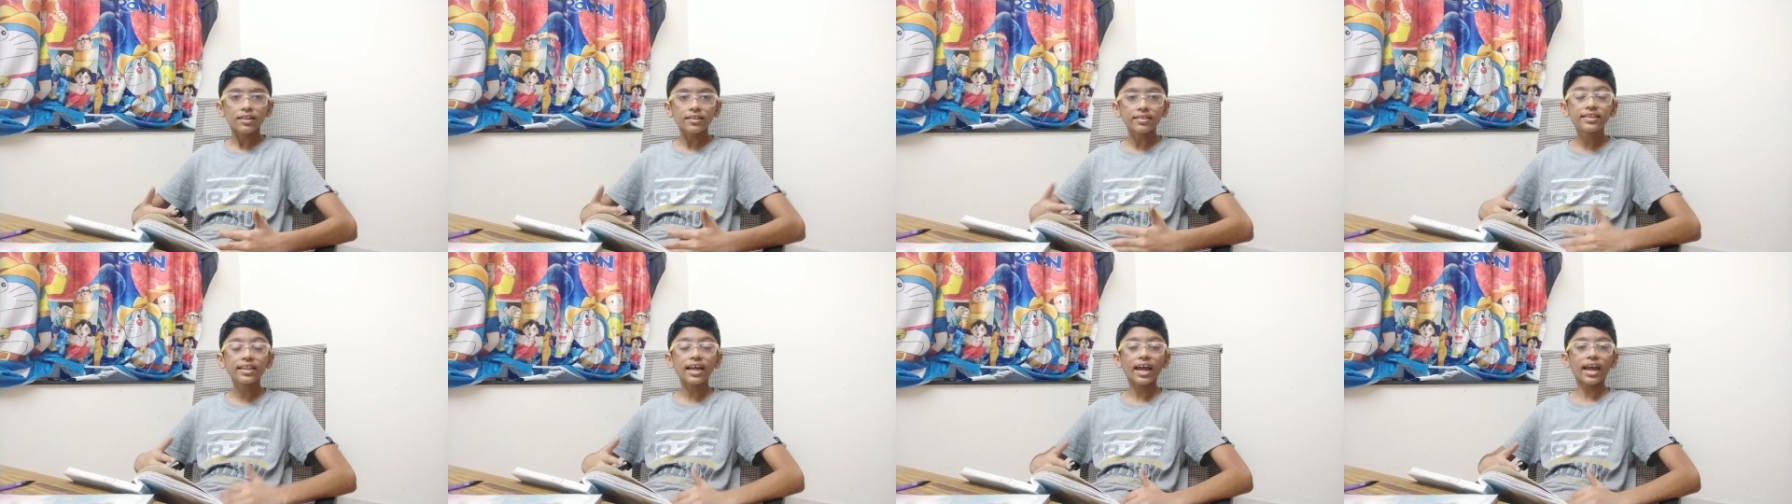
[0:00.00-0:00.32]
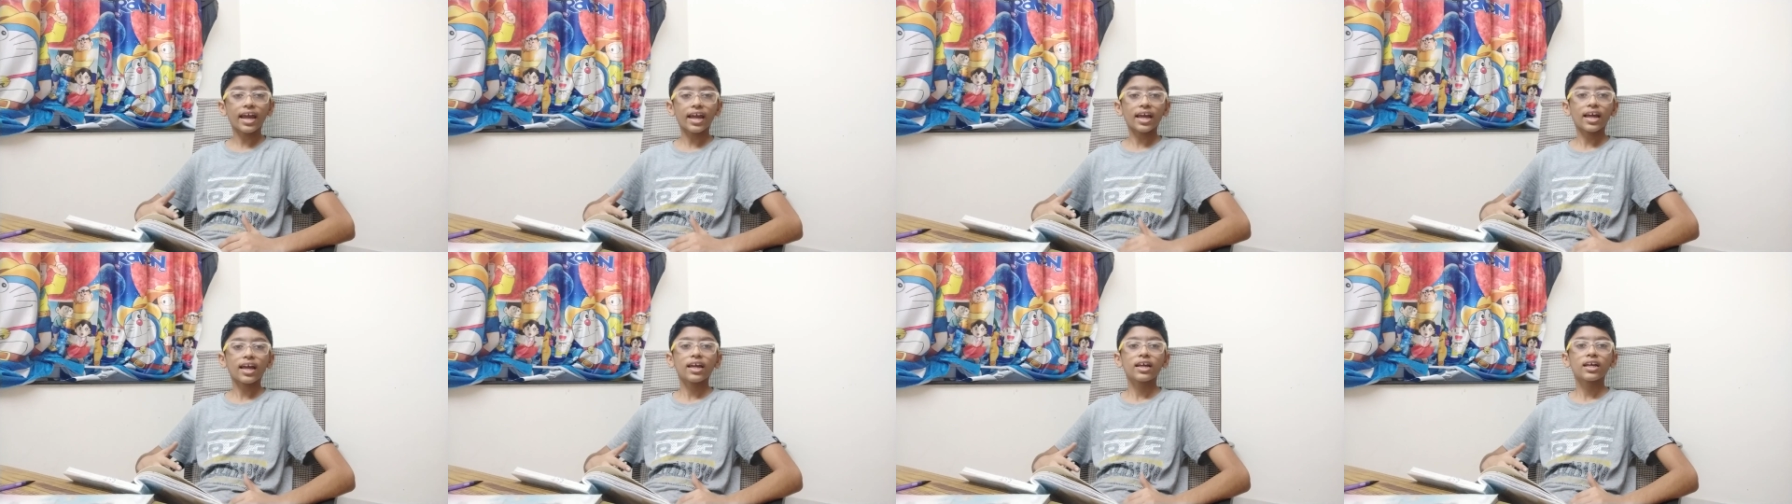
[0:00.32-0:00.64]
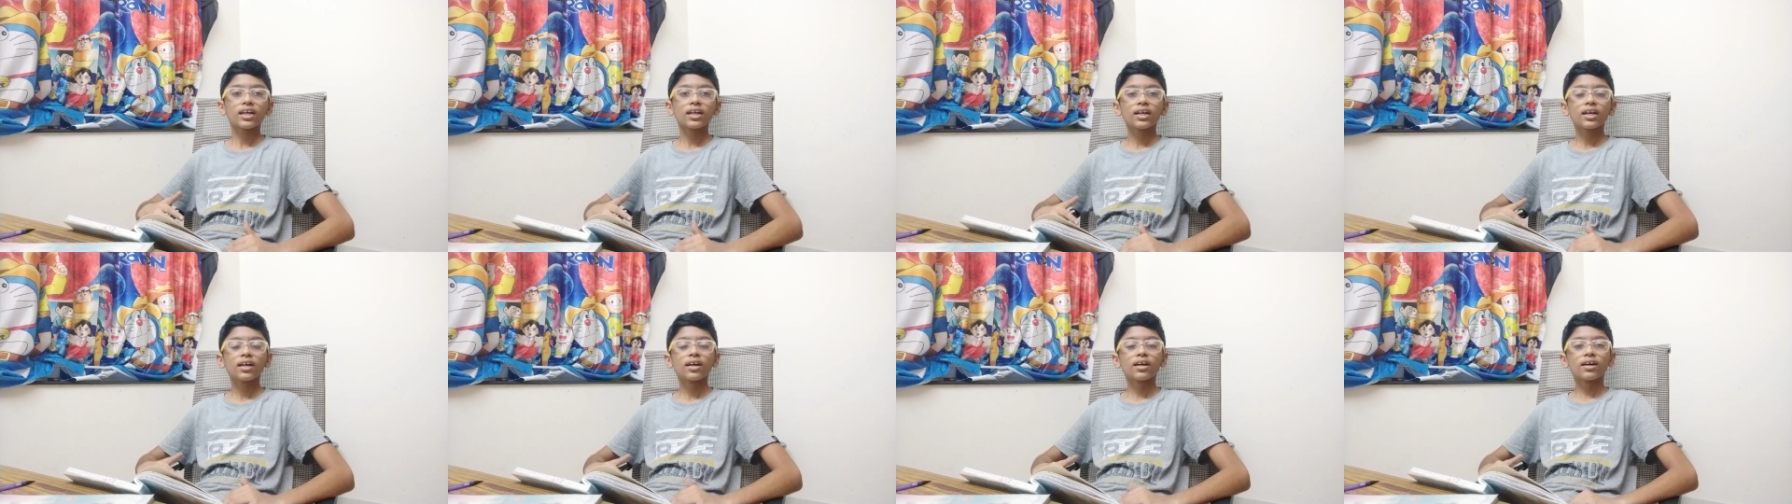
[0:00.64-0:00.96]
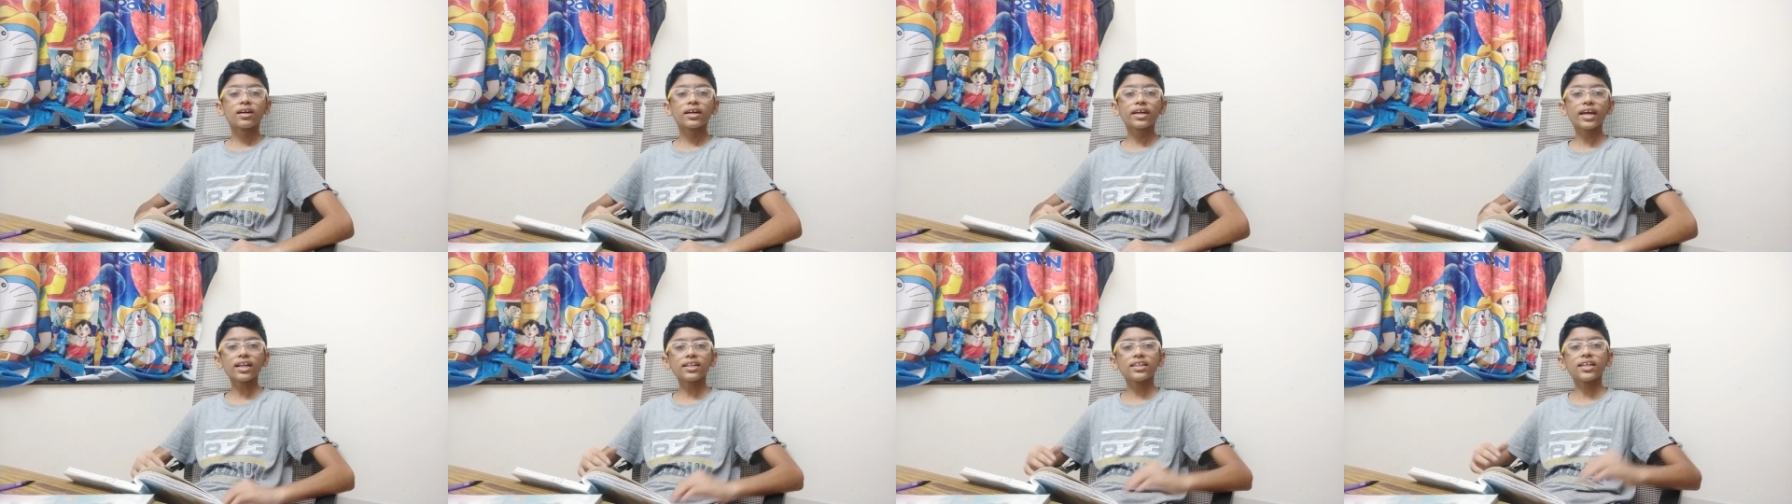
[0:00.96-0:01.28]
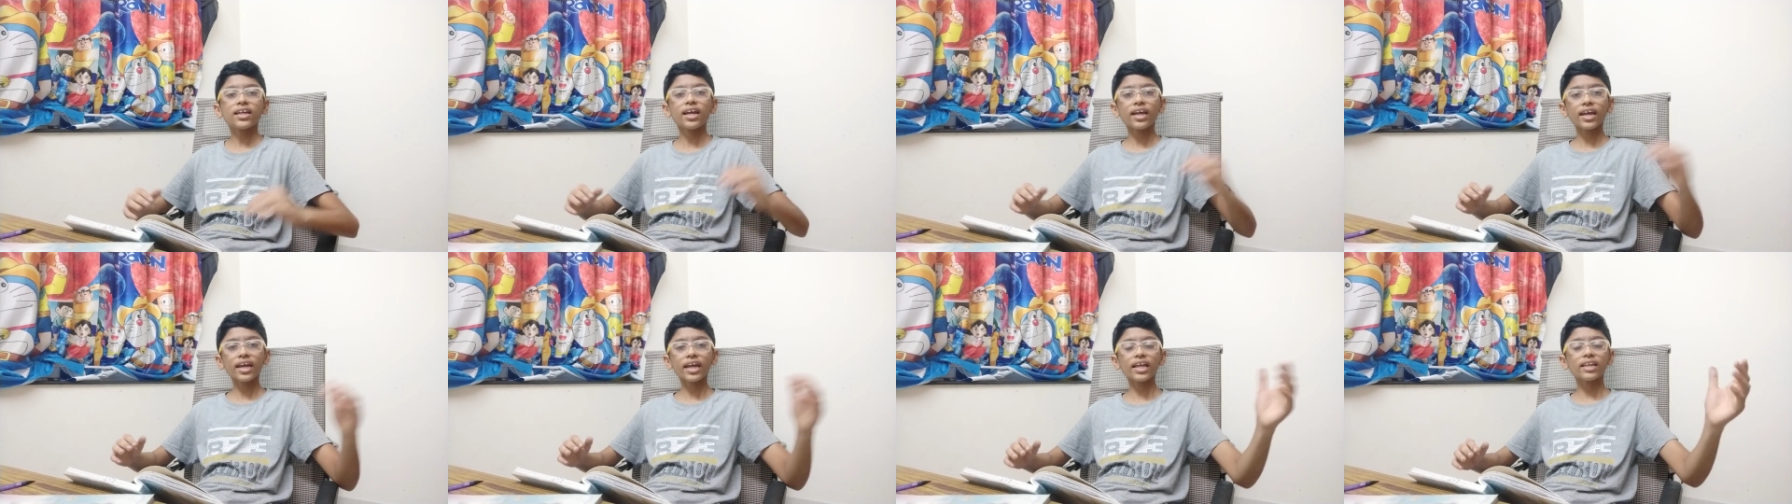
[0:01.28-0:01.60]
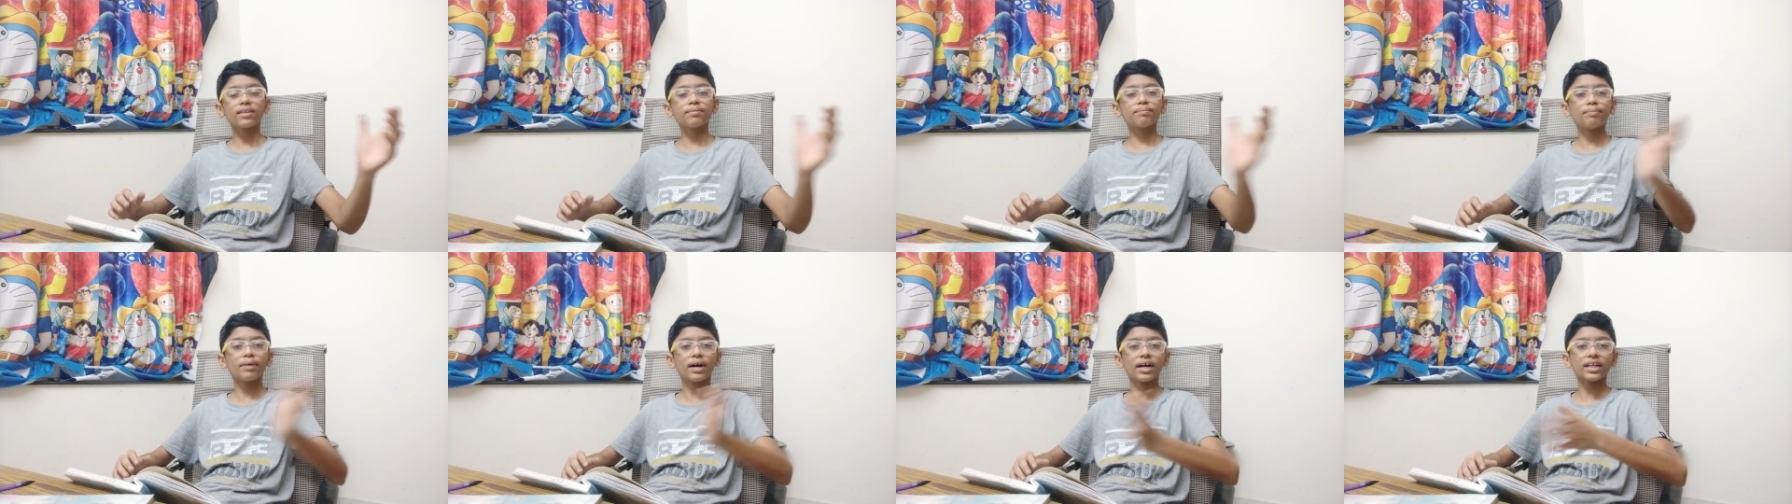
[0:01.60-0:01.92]
they get
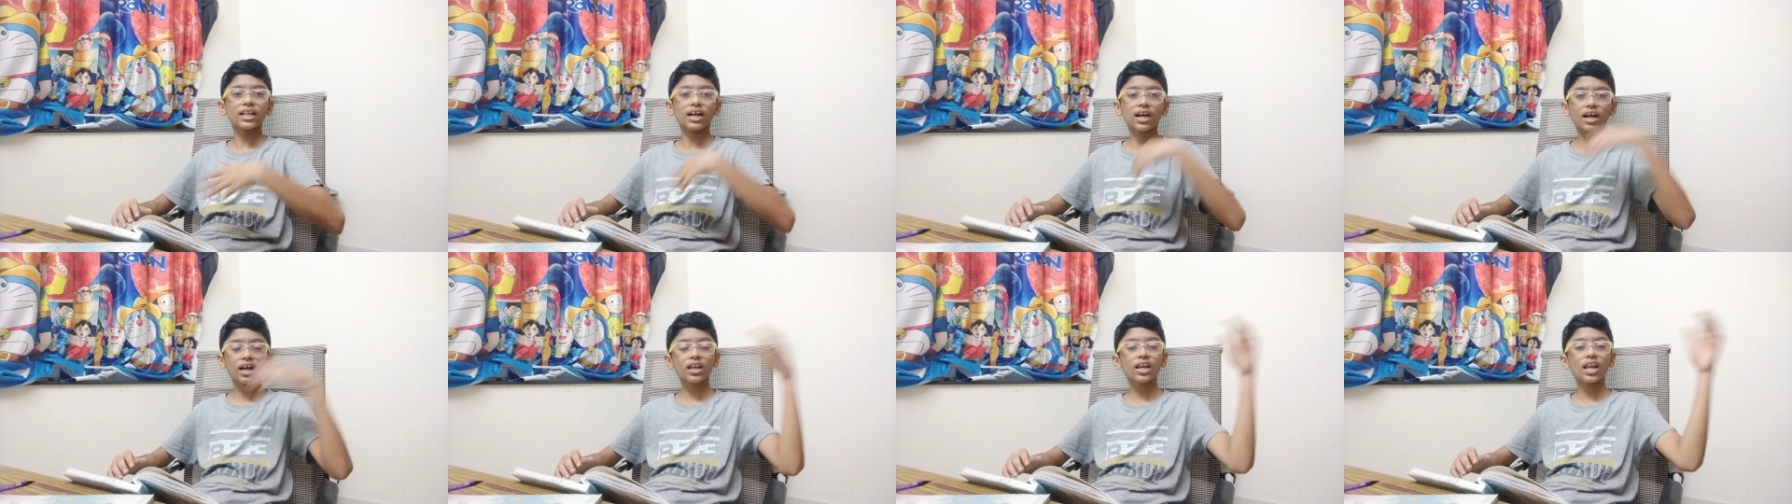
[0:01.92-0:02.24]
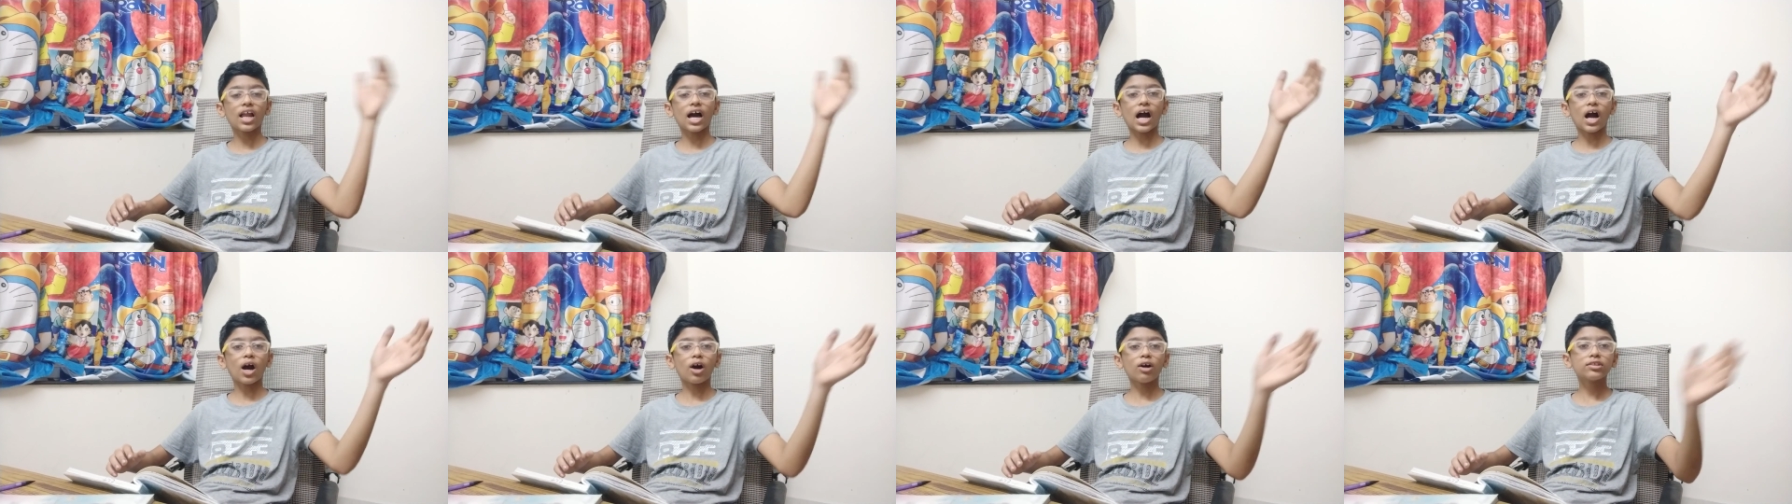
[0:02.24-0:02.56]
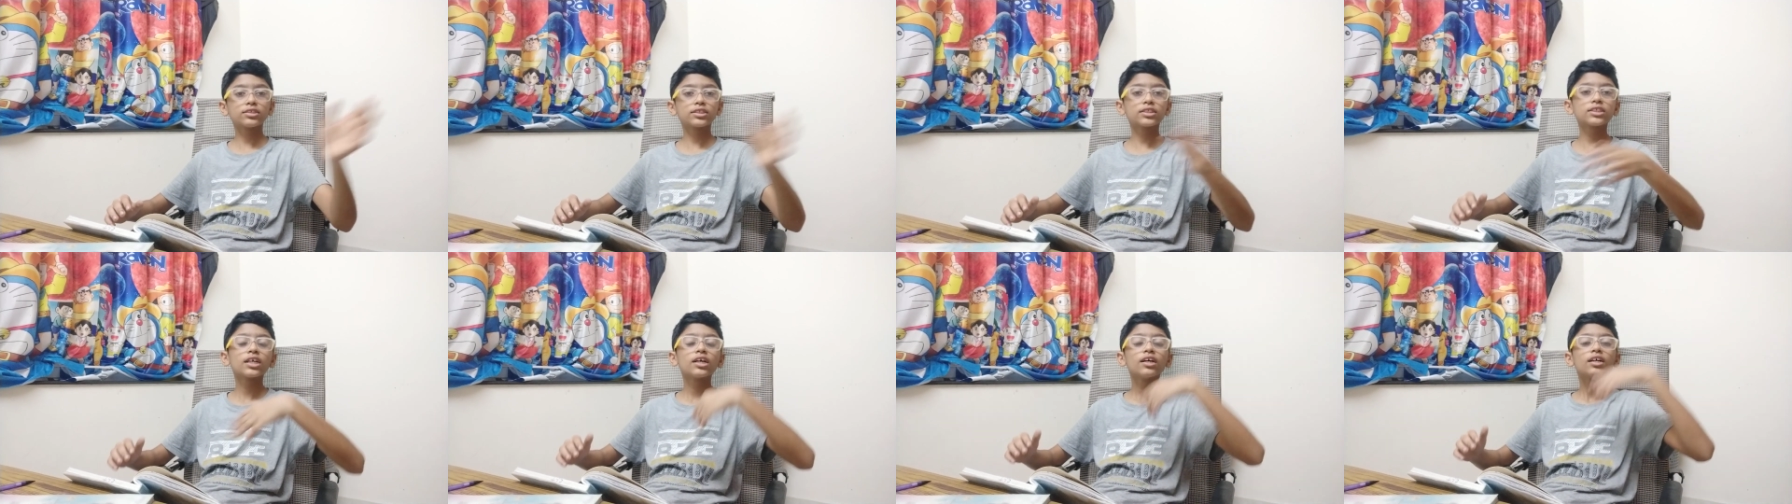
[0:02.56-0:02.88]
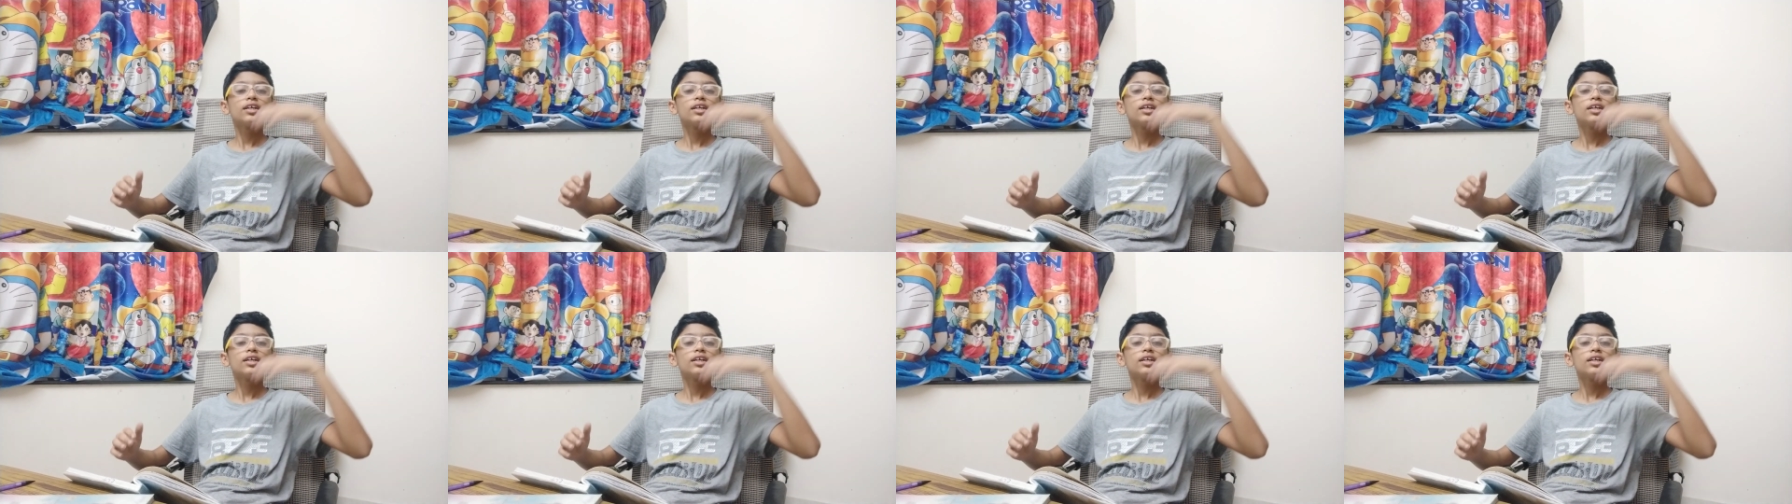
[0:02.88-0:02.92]
hit by the clouds,